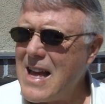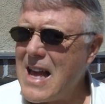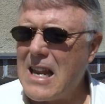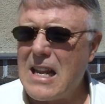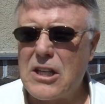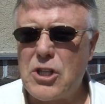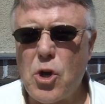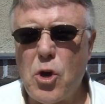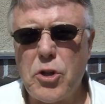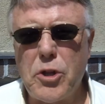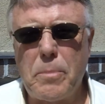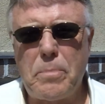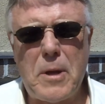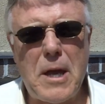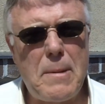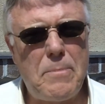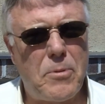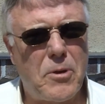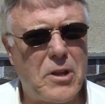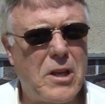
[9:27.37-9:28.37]
And he told the
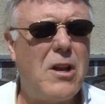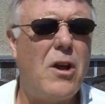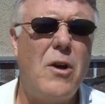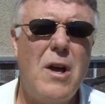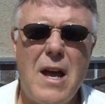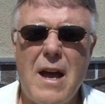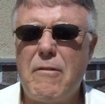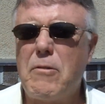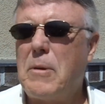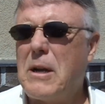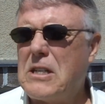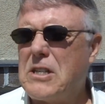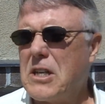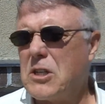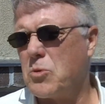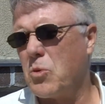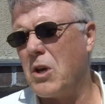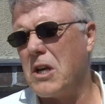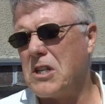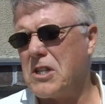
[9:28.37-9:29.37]
people, you know, everybody
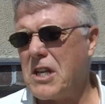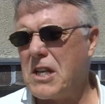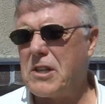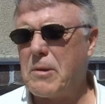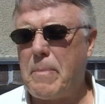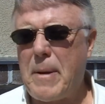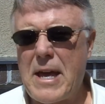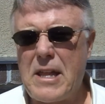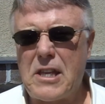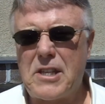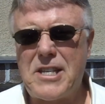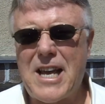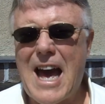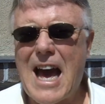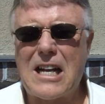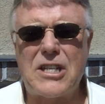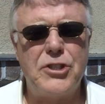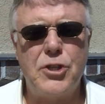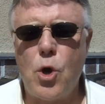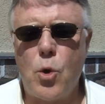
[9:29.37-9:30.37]
says, well, he said to pay the
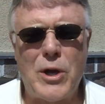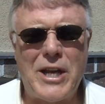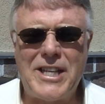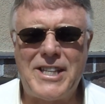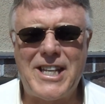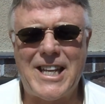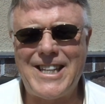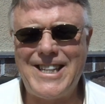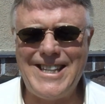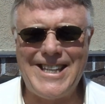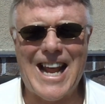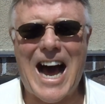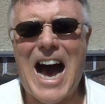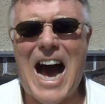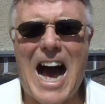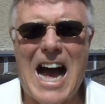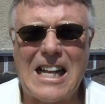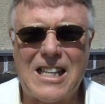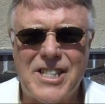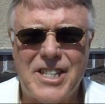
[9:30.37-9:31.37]
tax. No, he did
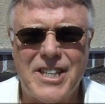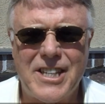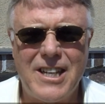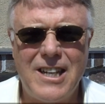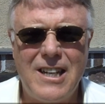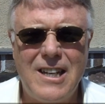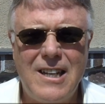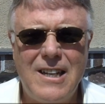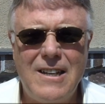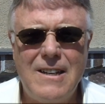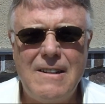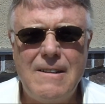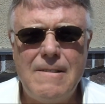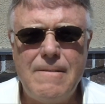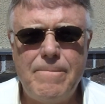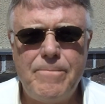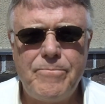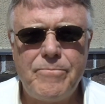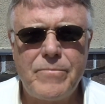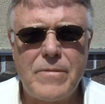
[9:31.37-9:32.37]
not.
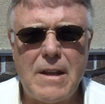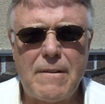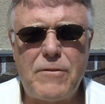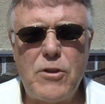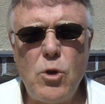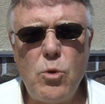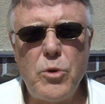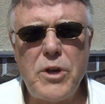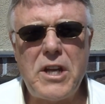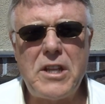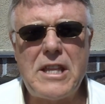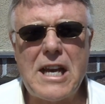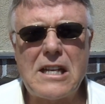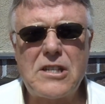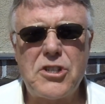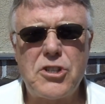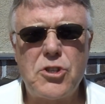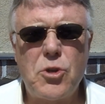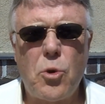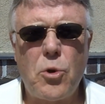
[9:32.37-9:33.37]
If you read
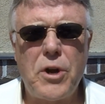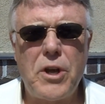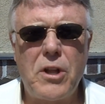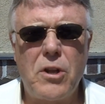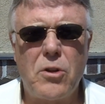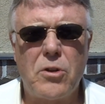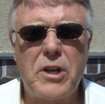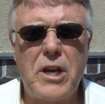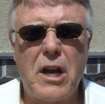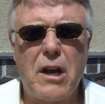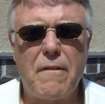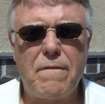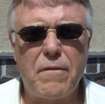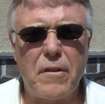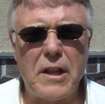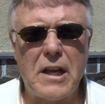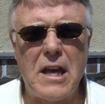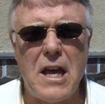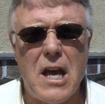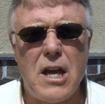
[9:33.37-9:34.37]
that story a little
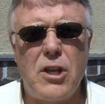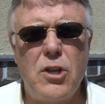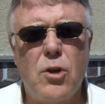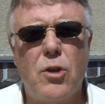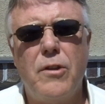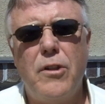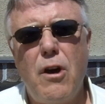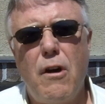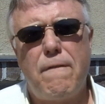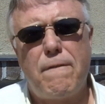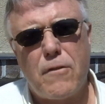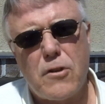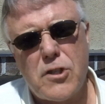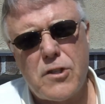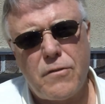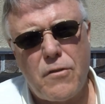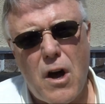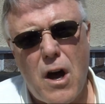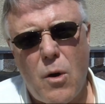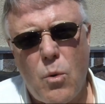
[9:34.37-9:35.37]
carefully, you'll know,
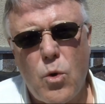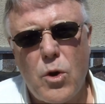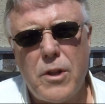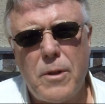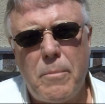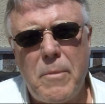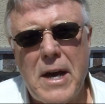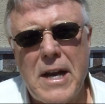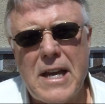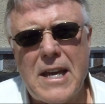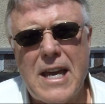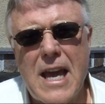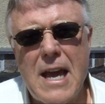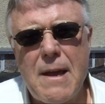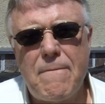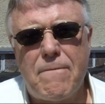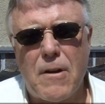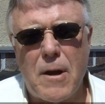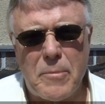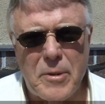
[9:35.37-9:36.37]
first of all, where the money
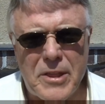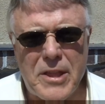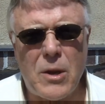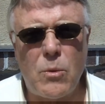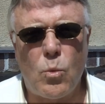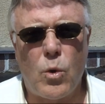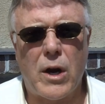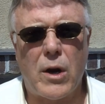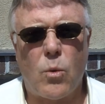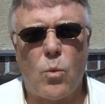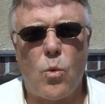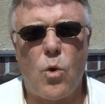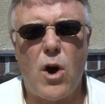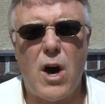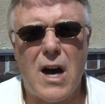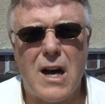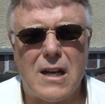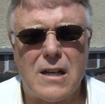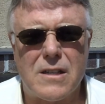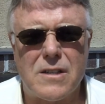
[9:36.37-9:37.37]
came from and then what it
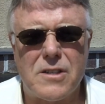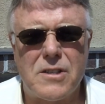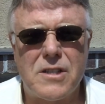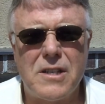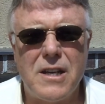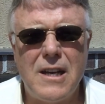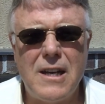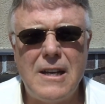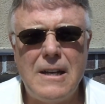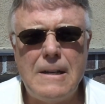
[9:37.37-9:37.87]
was.